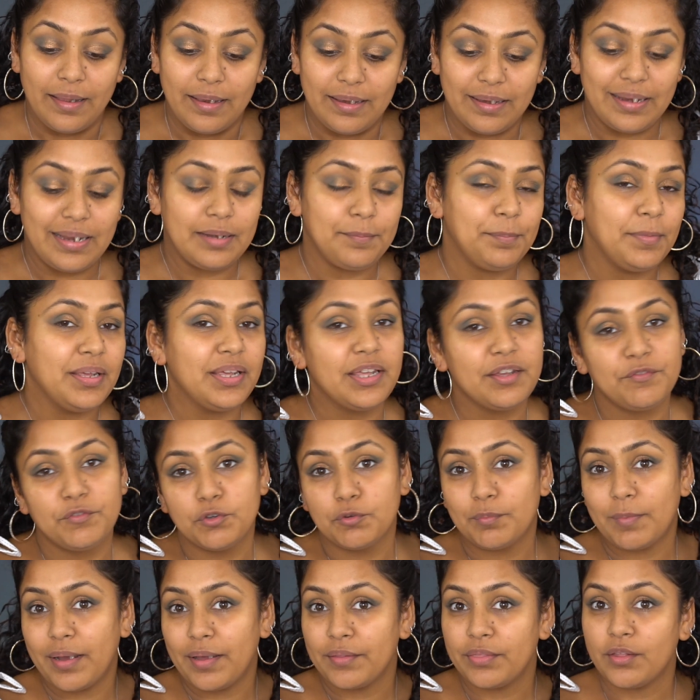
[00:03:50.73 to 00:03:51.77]
Let me give
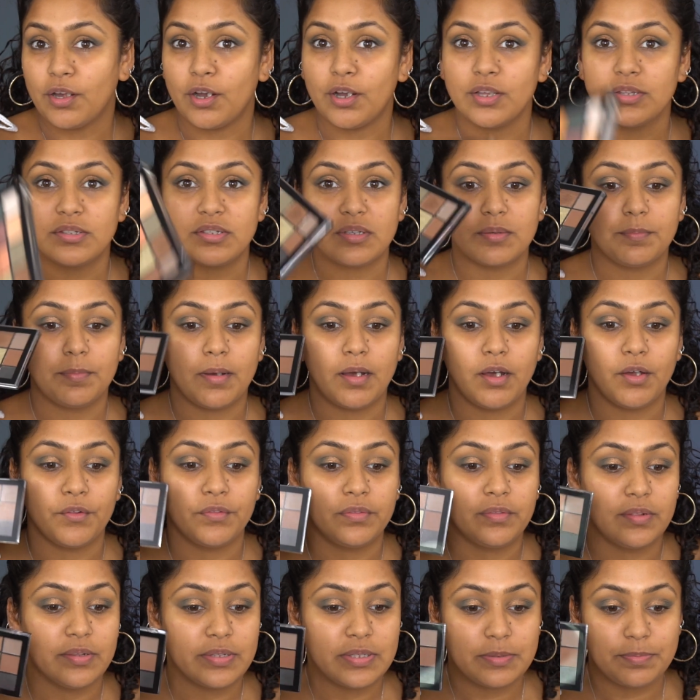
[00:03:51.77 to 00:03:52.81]
you my thoughts
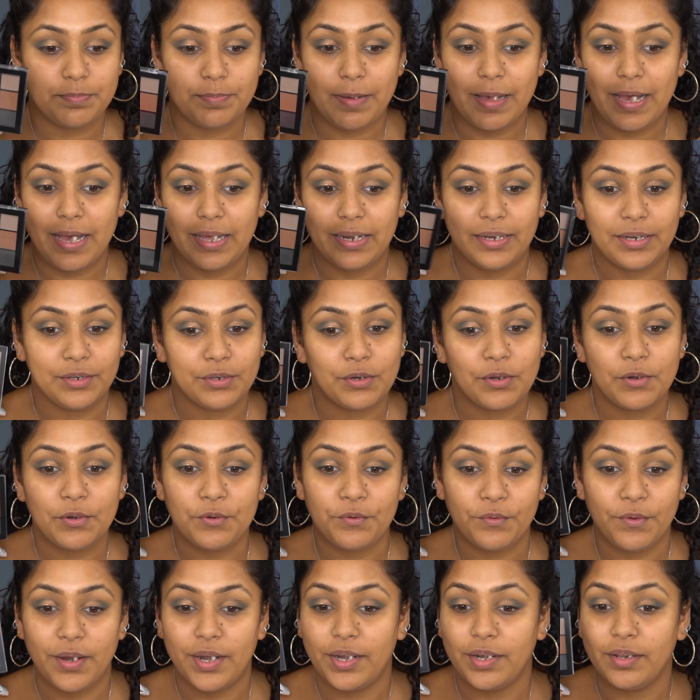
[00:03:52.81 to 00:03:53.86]
about this palette
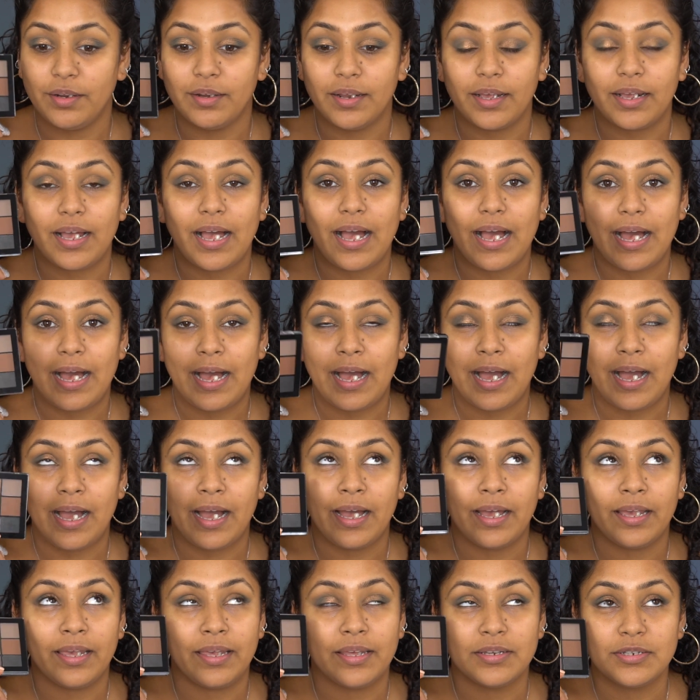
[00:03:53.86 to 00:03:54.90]
already. Like,
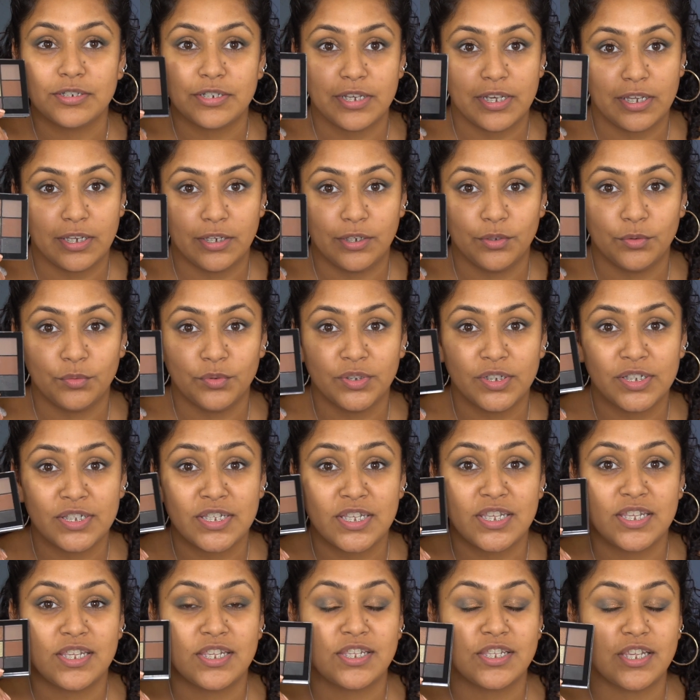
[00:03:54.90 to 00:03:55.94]
I can tell you this
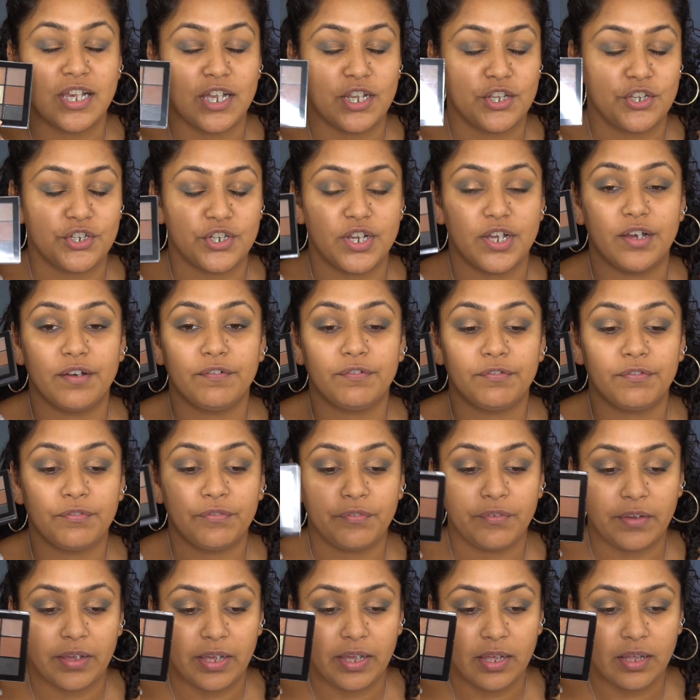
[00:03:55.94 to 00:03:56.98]
is such a
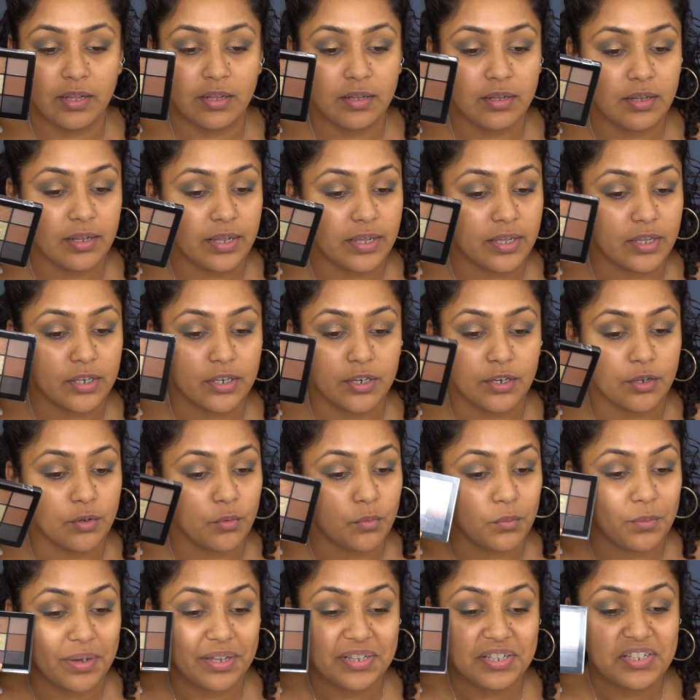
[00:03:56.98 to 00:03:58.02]
fail. Like,
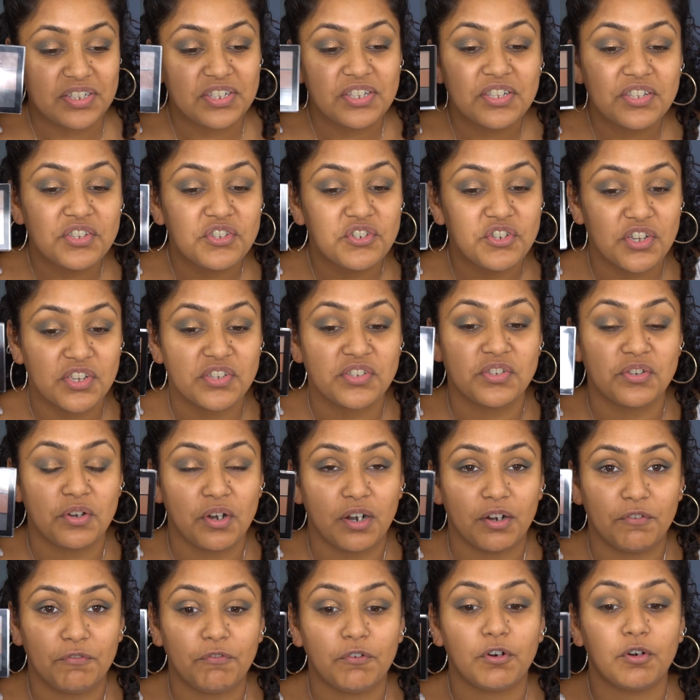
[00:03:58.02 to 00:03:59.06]
no, this is just
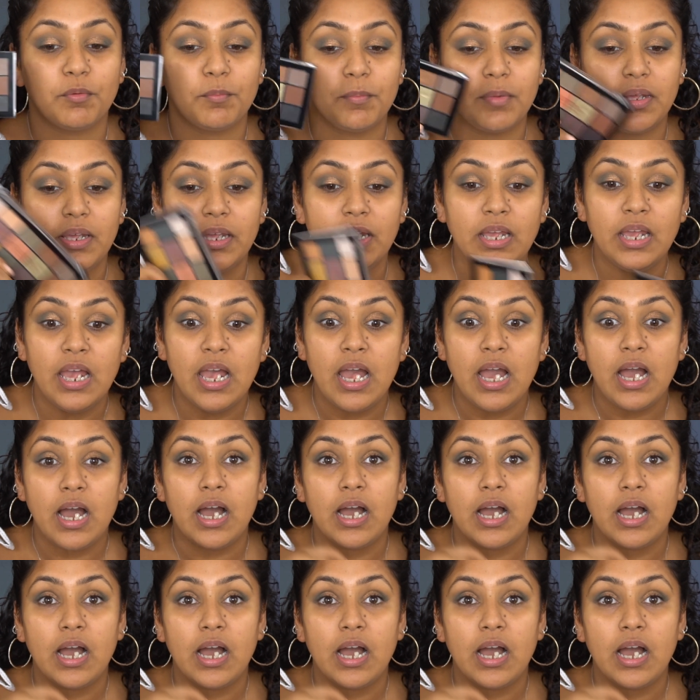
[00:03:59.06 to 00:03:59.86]
not for me.